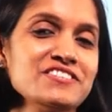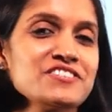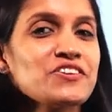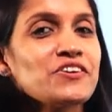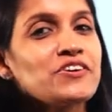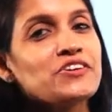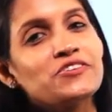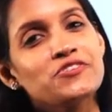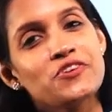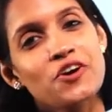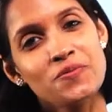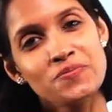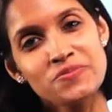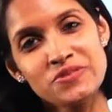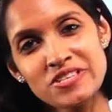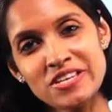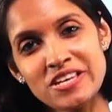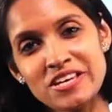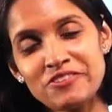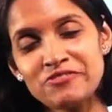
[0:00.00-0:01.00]
So you
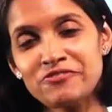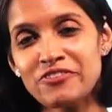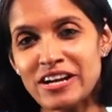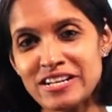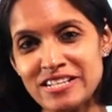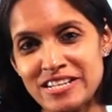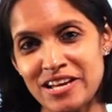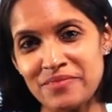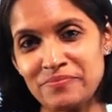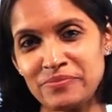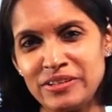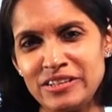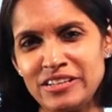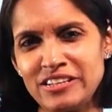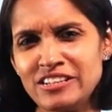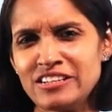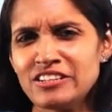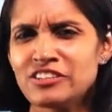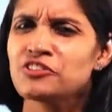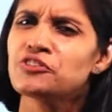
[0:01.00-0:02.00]
observe what
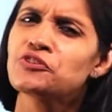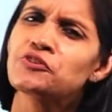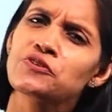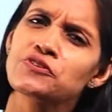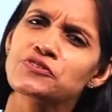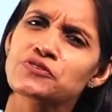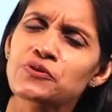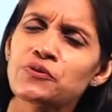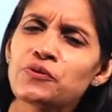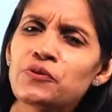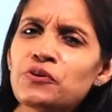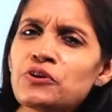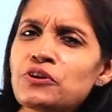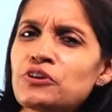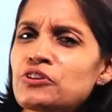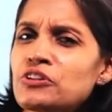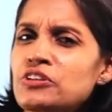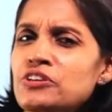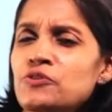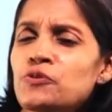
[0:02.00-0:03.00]
happened.
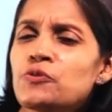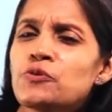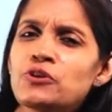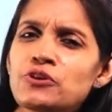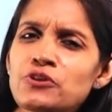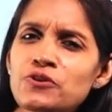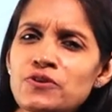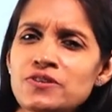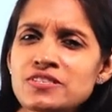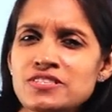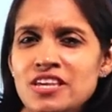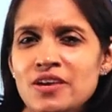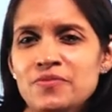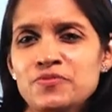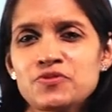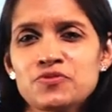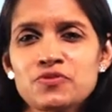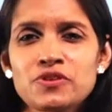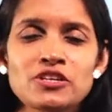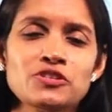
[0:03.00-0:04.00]
All those
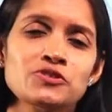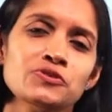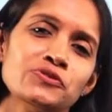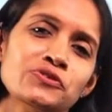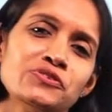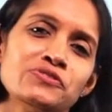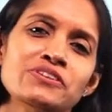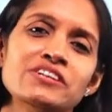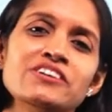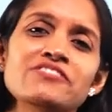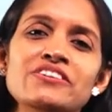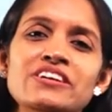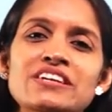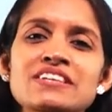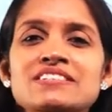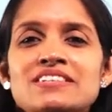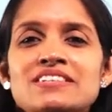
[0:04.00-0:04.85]
steps we took were very